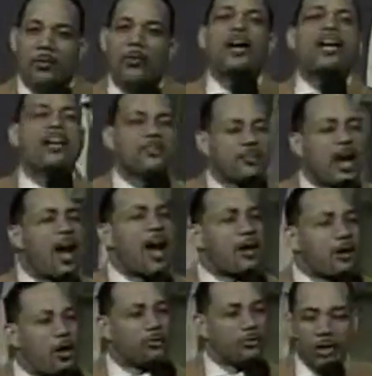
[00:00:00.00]
What is
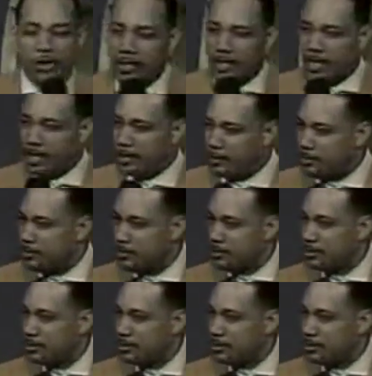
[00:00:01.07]
God going to do to you?